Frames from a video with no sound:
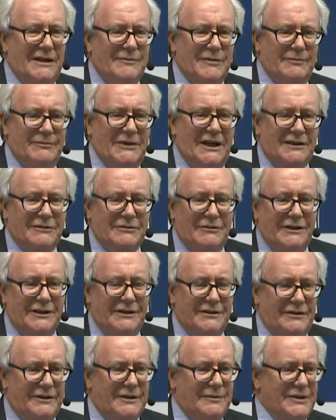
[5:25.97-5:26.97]
I'm a
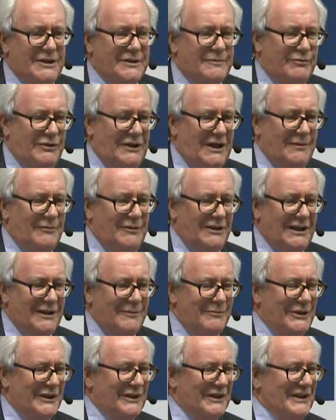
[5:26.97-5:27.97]
macroeconomist primarily,
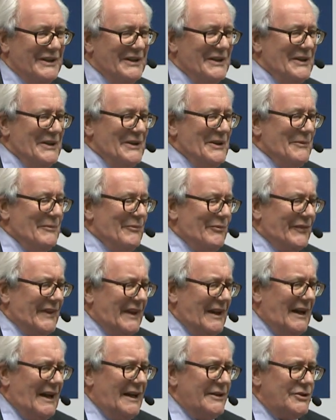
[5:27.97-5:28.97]
but
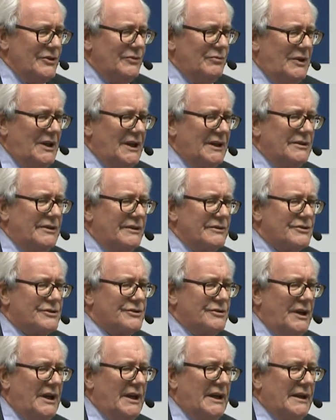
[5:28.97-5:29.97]
I do work on
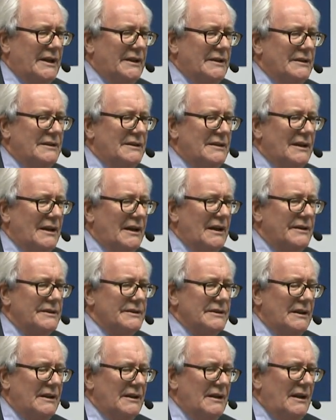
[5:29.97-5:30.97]
trade, and